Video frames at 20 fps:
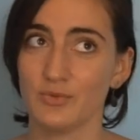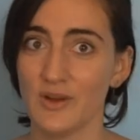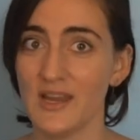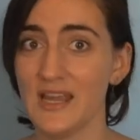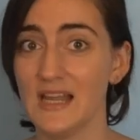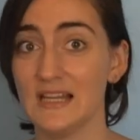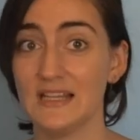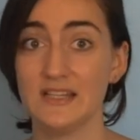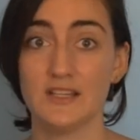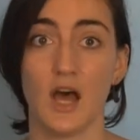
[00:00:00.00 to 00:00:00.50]

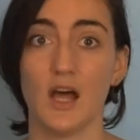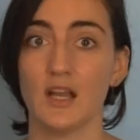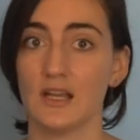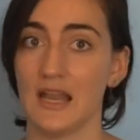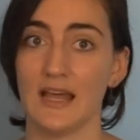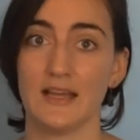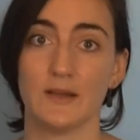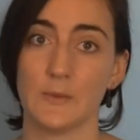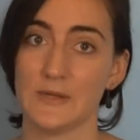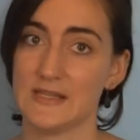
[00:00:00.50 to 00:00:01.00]
really not
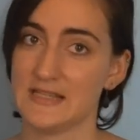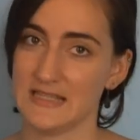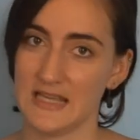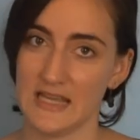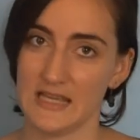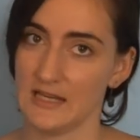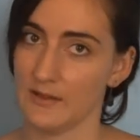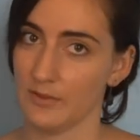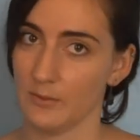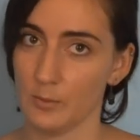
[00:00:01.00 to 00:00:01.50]
like we see
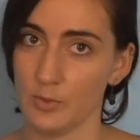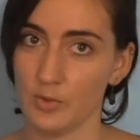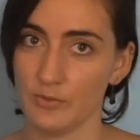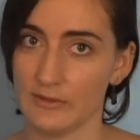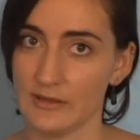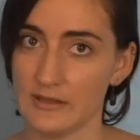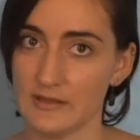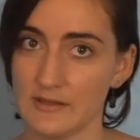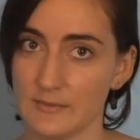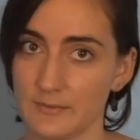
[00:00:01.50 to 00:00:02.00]
it in the
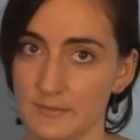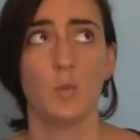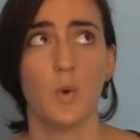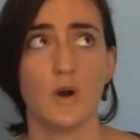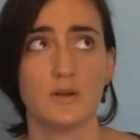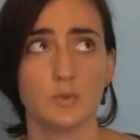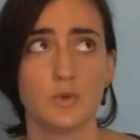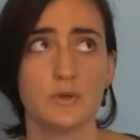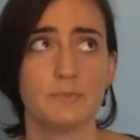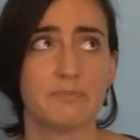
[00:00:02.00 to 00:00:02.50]
movies.
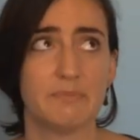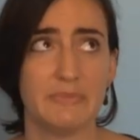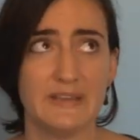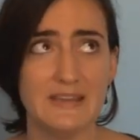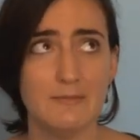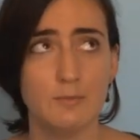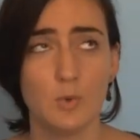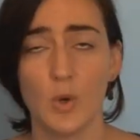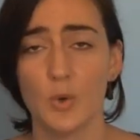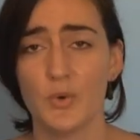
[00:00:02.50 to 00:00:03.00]
What would
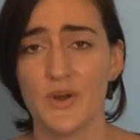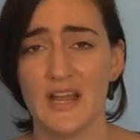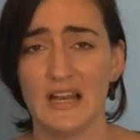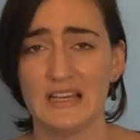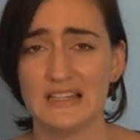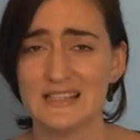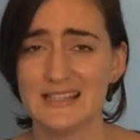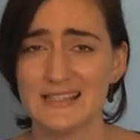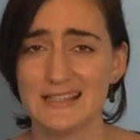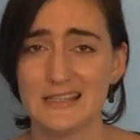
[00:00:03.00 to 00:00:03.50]
be more
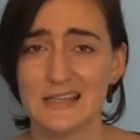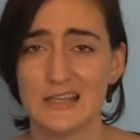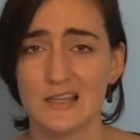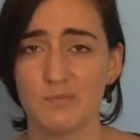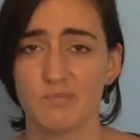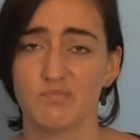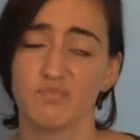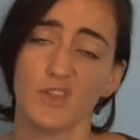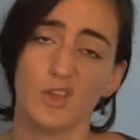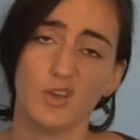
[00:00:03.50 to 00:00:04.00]
realistic?
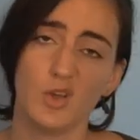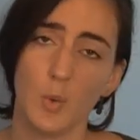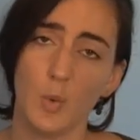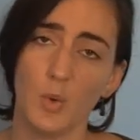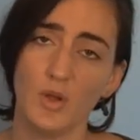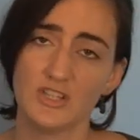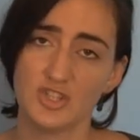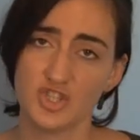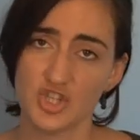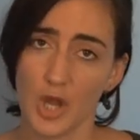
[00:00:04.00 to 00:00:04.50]

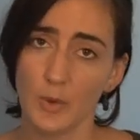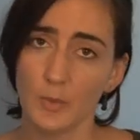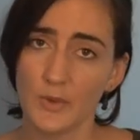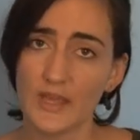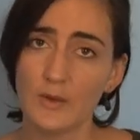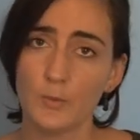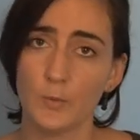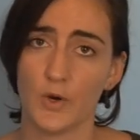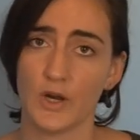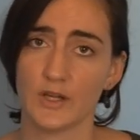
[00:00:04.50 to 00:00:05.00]
Well,
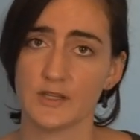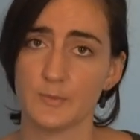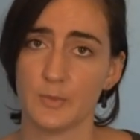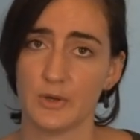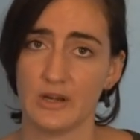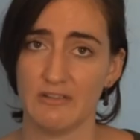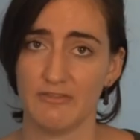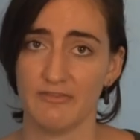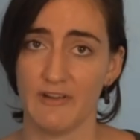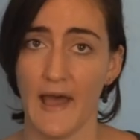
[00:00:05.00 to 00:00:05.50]
choking works
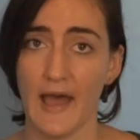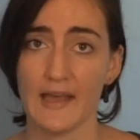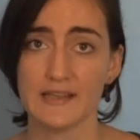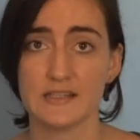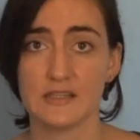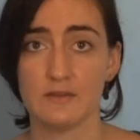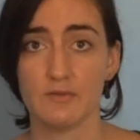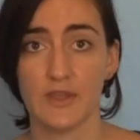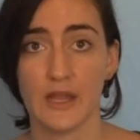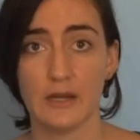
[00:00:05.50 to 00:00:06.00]
pretty
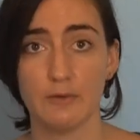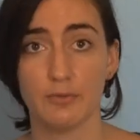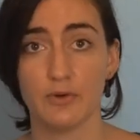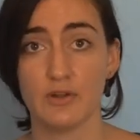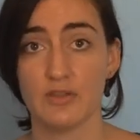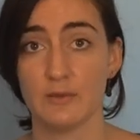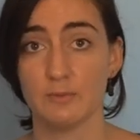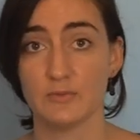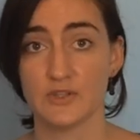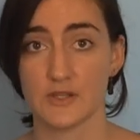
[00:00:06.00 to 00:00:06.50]
fast and then for
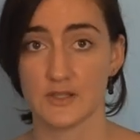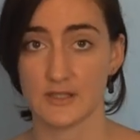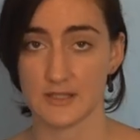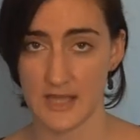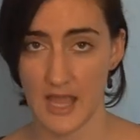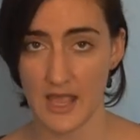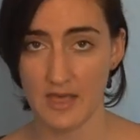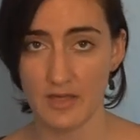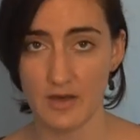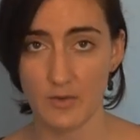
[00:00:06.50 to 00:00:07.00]
them to
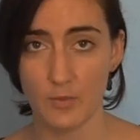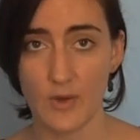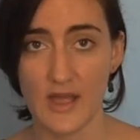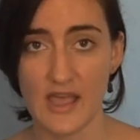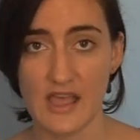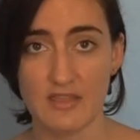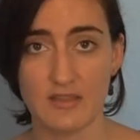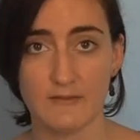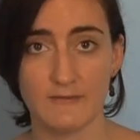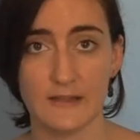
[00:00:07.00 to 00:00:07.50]
stay that
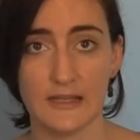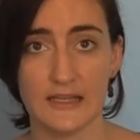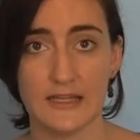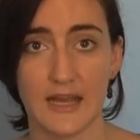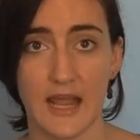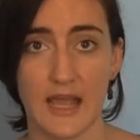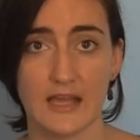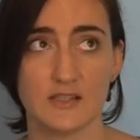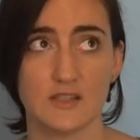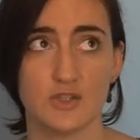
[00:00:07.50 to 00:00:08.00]
way, the villain
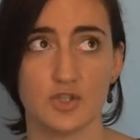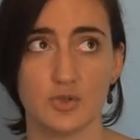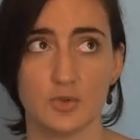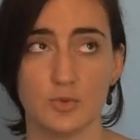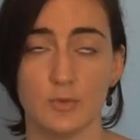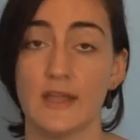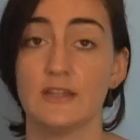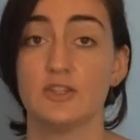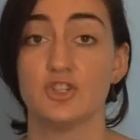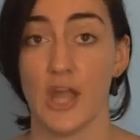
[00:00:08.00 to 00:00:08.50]
has
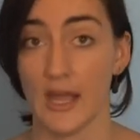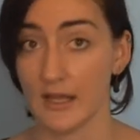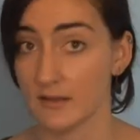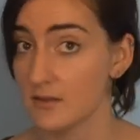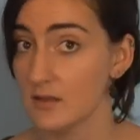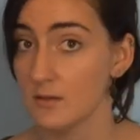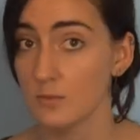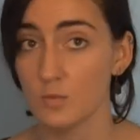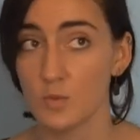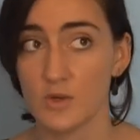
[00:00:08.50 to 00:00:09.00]
to inject
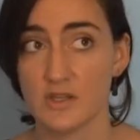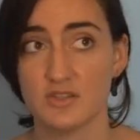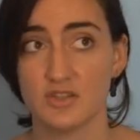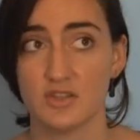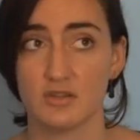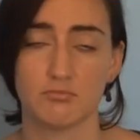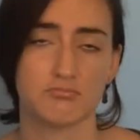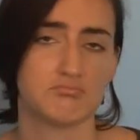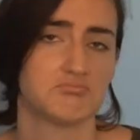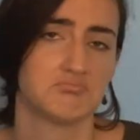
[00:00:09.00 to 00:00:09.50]
them with
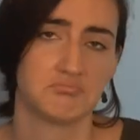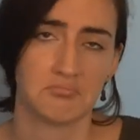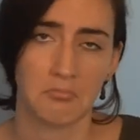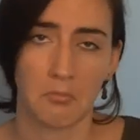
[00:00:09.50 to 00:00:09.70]
some